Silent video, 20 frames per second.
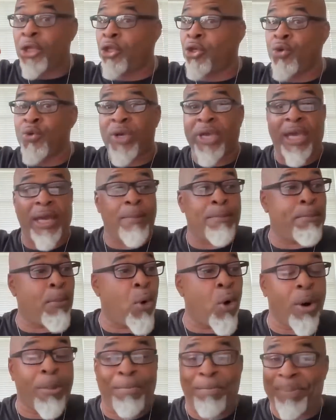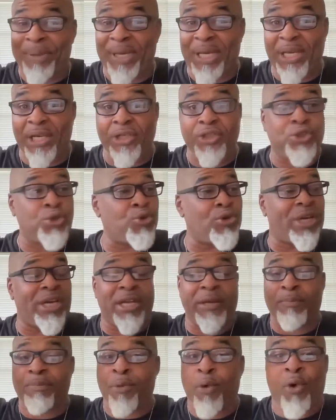you get more bees, you
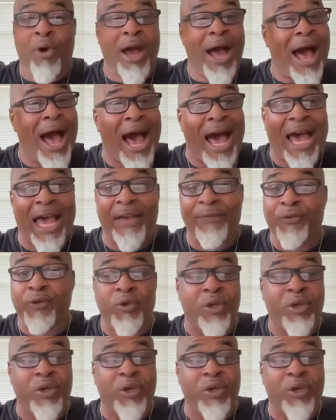get more hives,